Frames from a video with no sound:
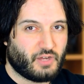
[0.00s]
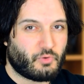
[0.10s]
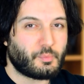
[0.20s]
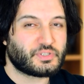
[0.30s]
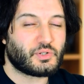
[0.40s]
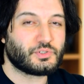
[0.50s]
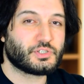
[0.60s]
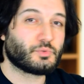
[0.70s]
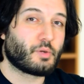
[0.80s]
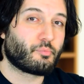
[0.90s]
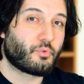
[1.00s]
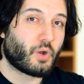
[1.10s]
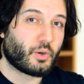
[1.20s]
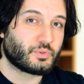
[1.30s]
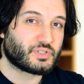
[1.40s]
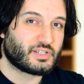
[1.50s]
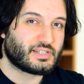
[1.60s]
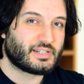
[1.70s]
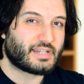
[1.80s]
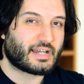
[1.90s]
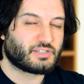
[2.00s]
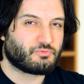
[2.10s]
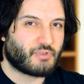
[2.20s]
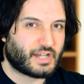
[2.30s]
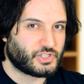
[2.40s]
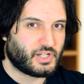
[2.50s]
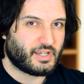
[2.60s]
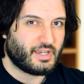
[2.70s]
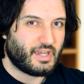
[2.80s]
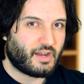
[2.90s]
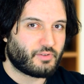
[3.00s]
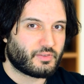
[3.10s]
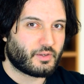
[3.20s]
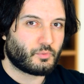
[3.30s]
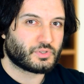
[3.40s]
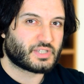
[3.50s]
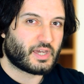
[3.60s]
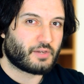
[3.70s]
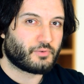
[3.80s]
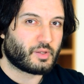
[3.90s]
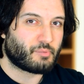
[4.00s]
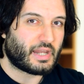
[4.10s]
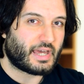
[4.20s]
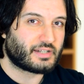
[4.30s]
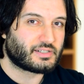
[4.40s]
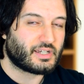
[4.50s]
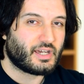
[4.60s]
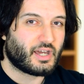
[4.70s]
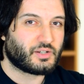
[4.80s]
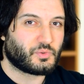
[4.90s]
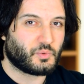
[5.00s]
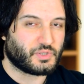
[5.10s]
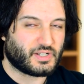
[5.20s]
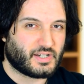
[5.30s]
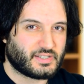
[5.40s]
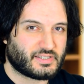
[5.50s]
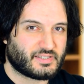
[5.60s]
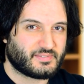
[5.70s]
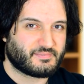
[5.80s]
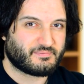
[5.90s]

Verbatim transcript: Roman soldiers were pros, they didn't act rashly, everything was carefully planned and organized.